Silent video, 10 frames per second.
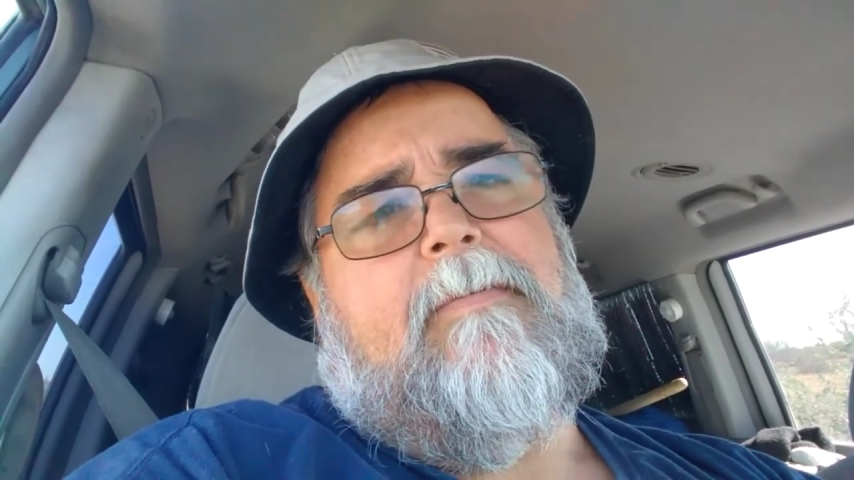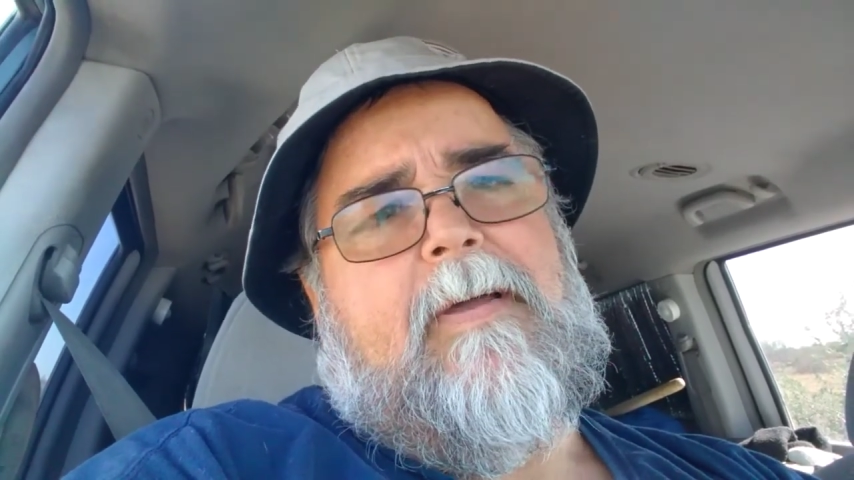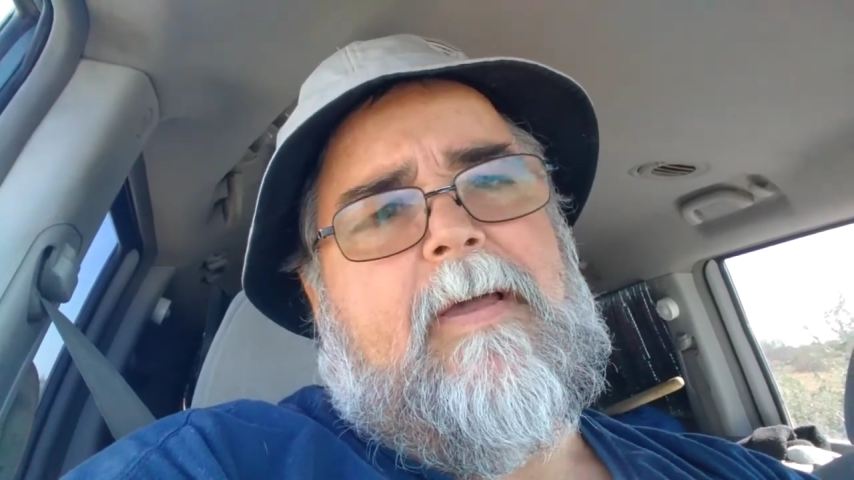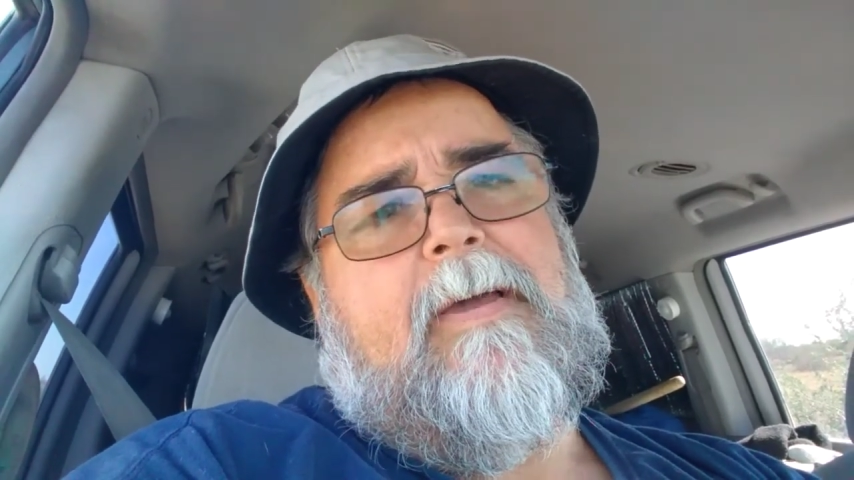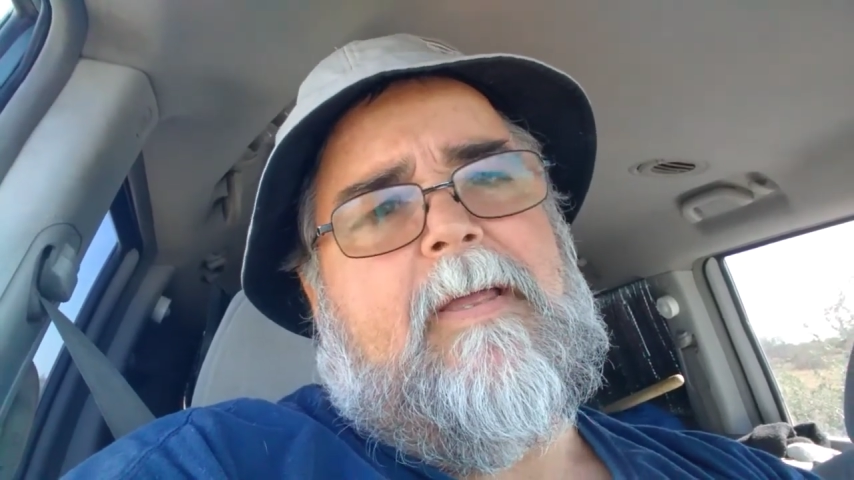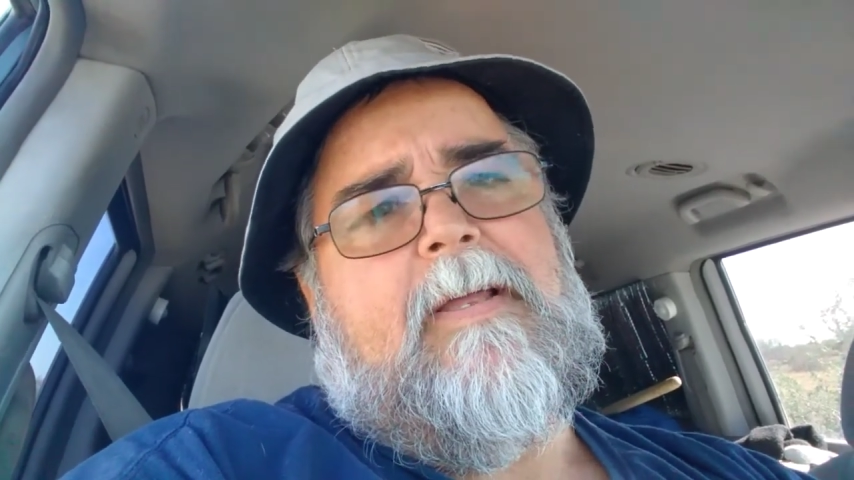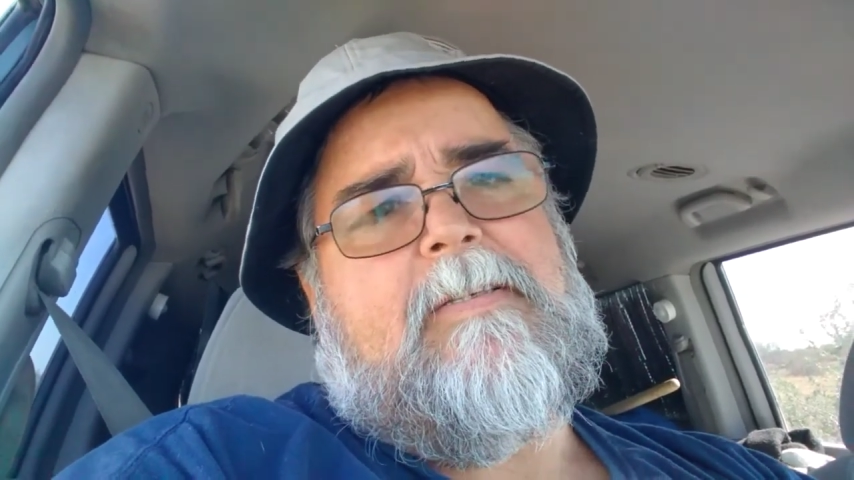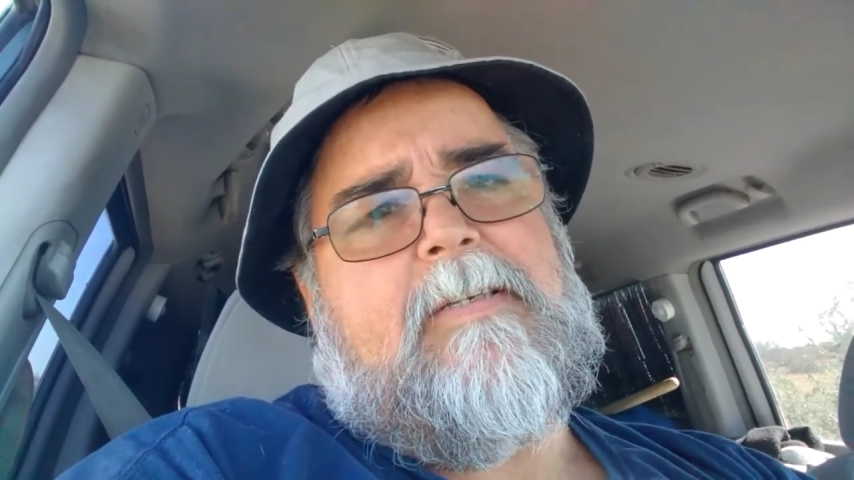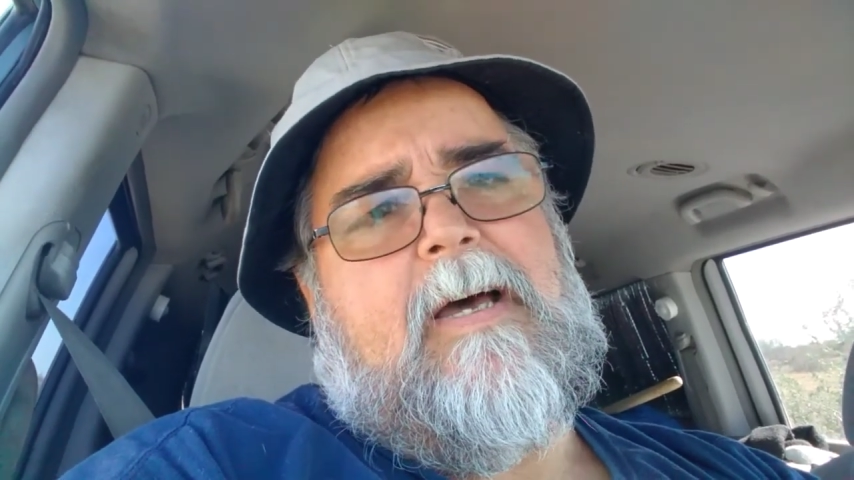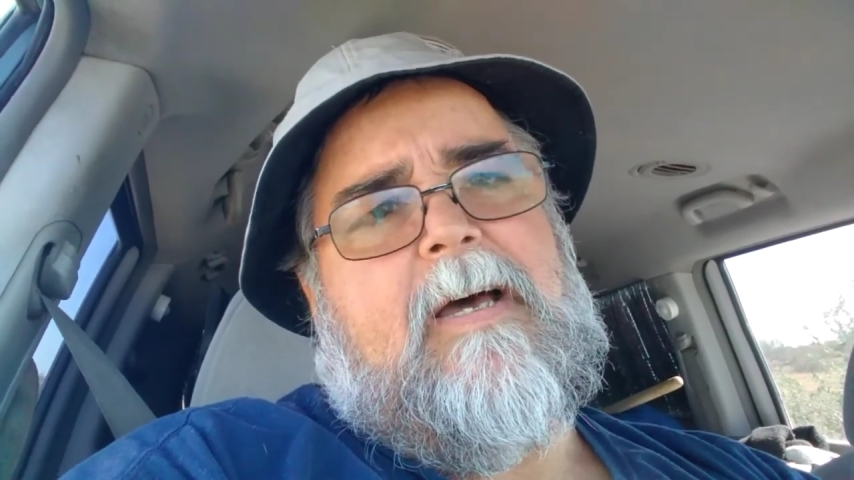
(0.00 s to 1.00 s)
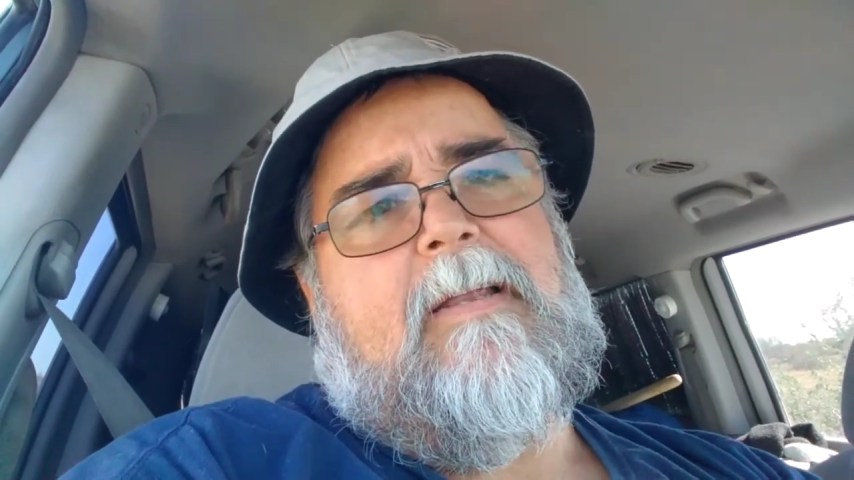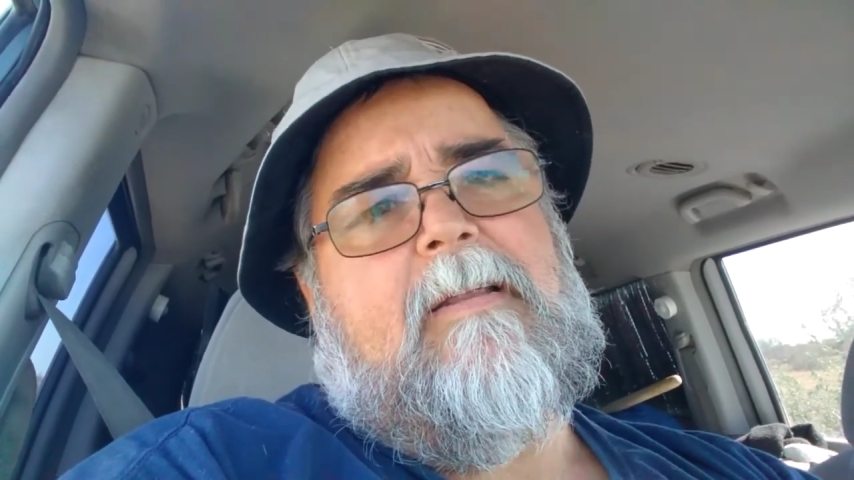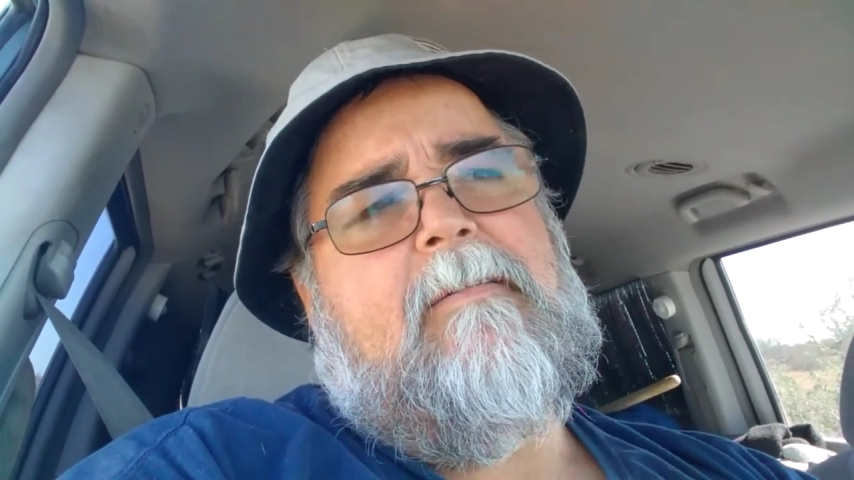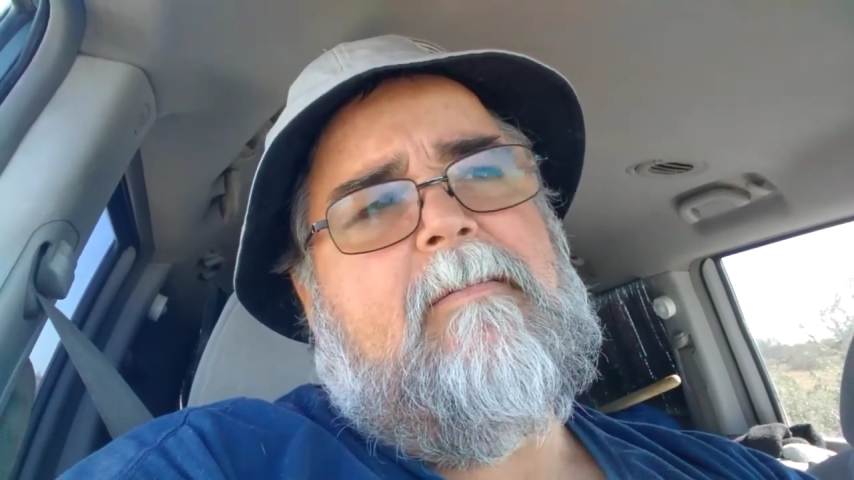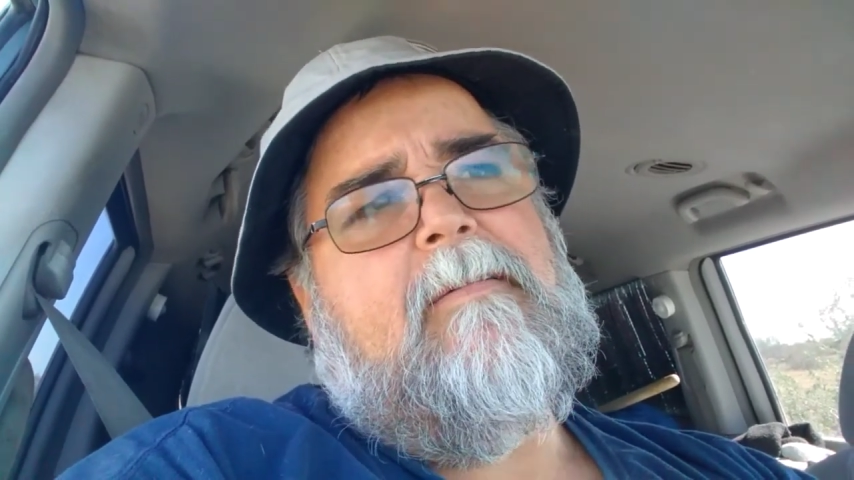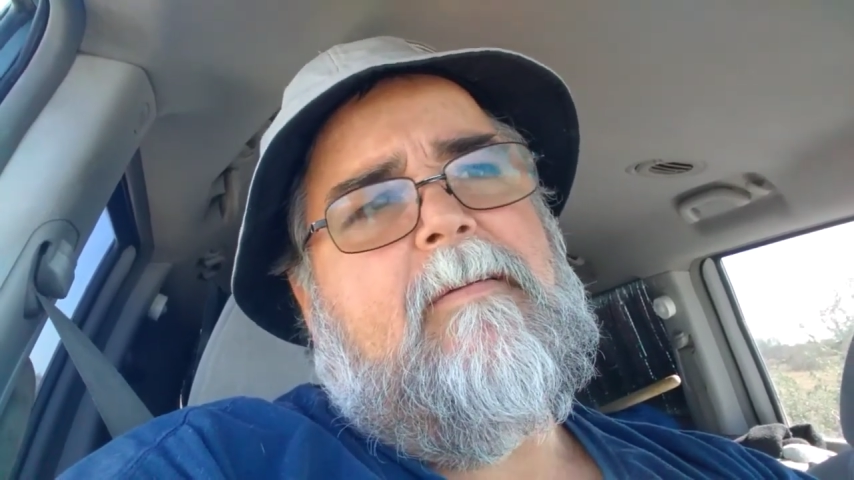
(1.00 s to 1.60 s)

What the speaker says: van inside,